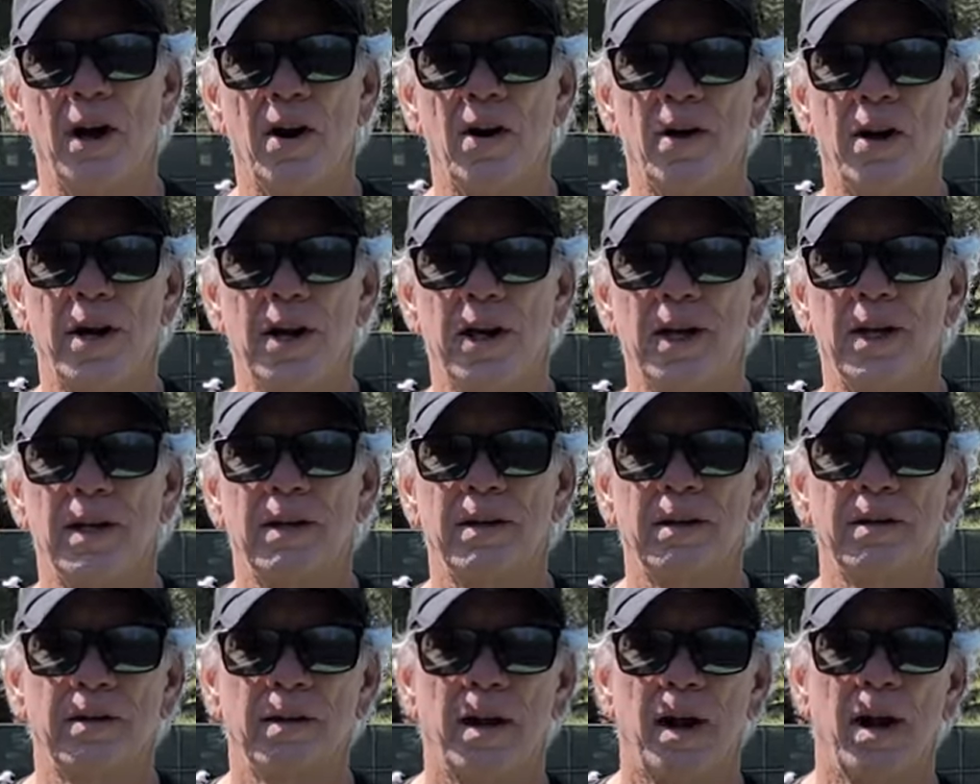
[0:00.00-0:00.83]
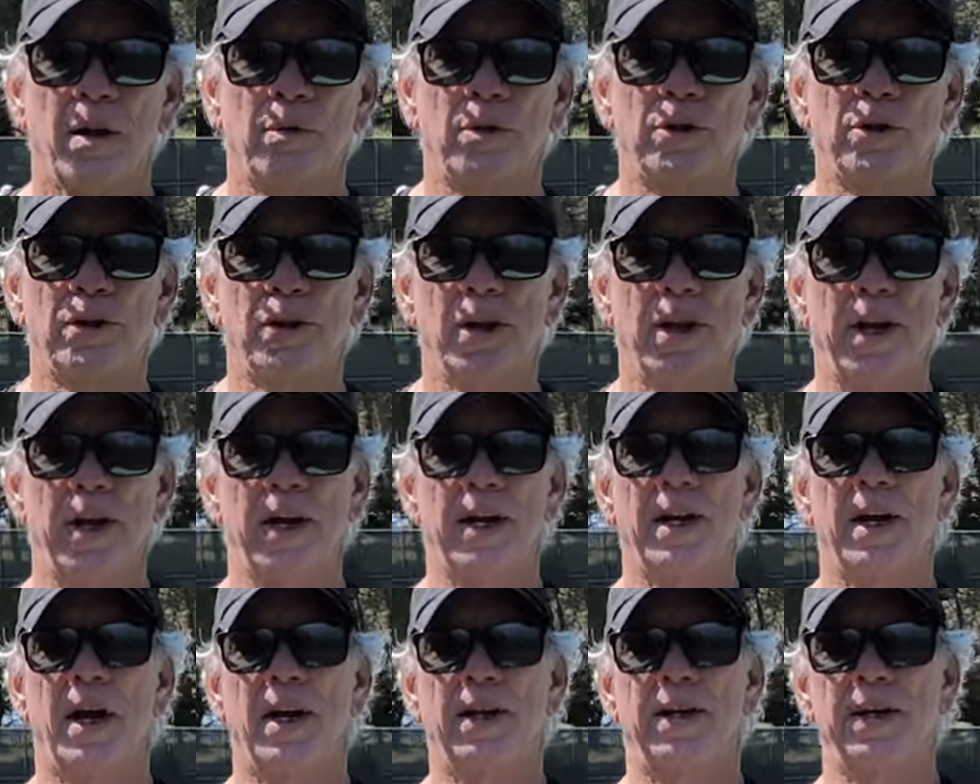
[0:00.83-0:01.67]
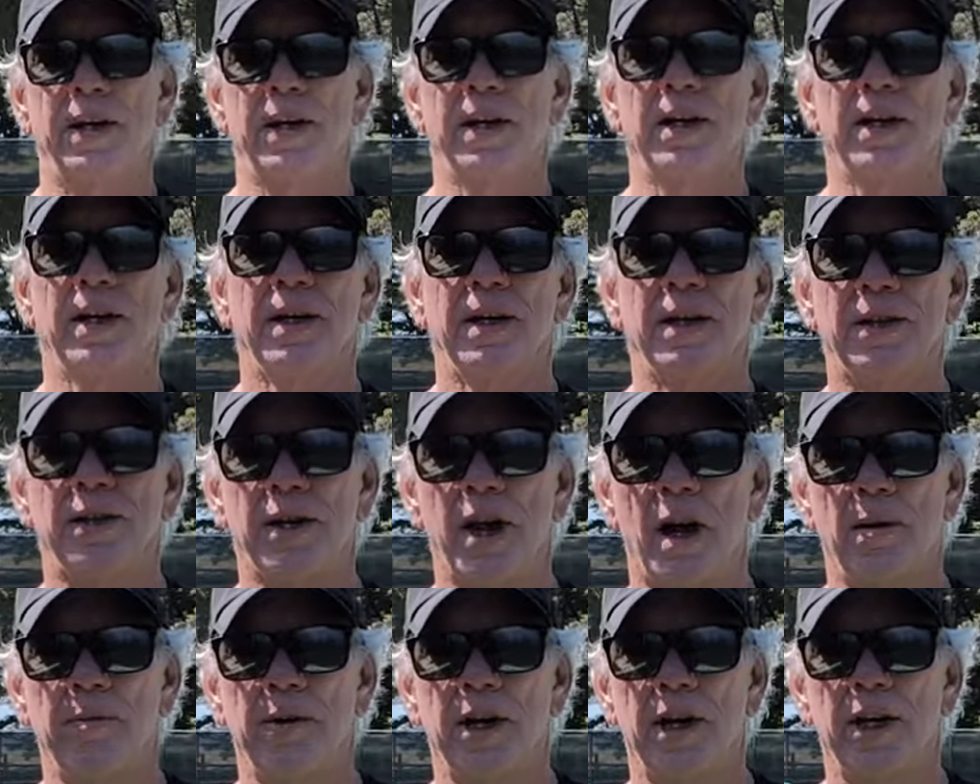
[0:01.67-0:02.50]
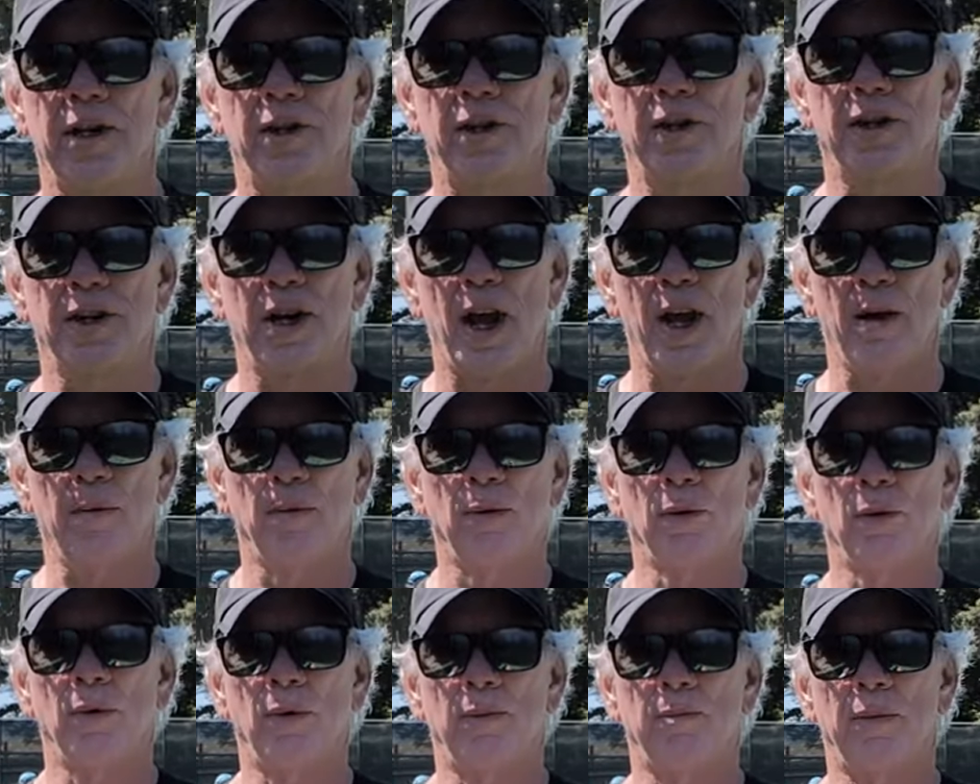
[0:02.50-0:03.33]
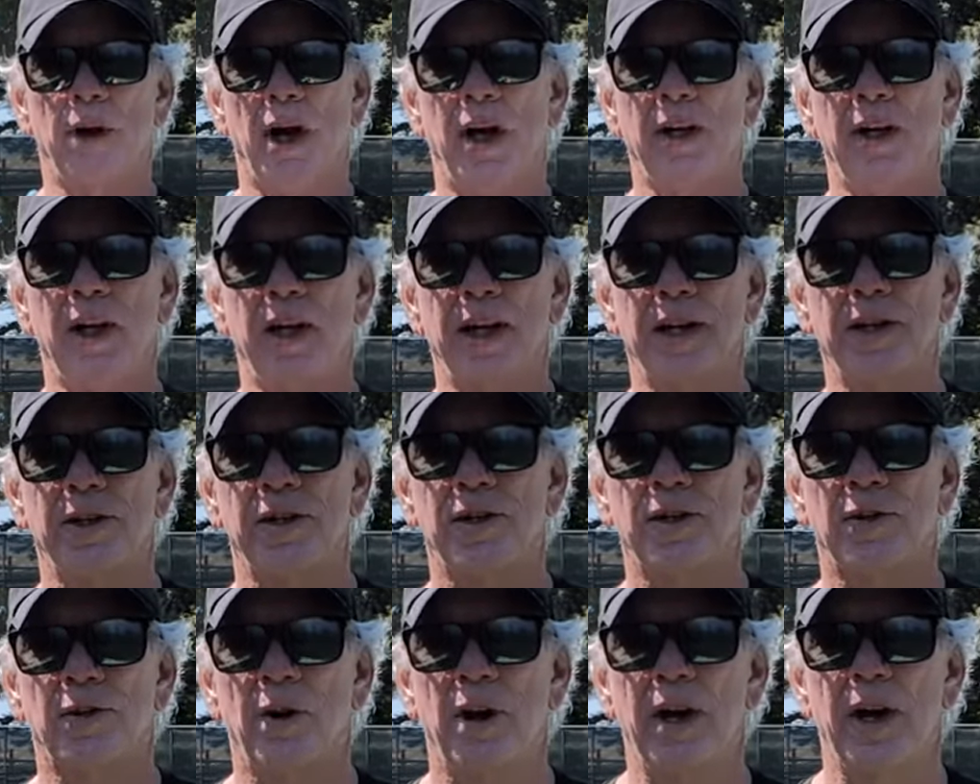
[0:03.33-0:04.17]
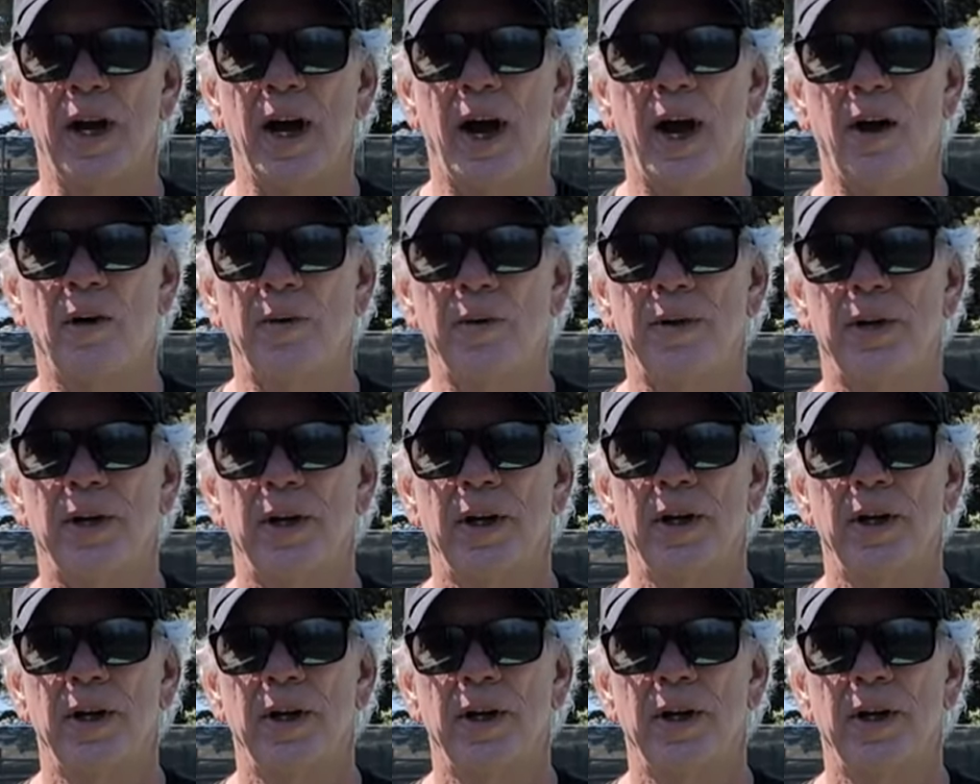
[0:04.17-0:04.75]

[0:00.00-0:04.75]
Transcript: area. I was laid on the examination table with my legs straight out.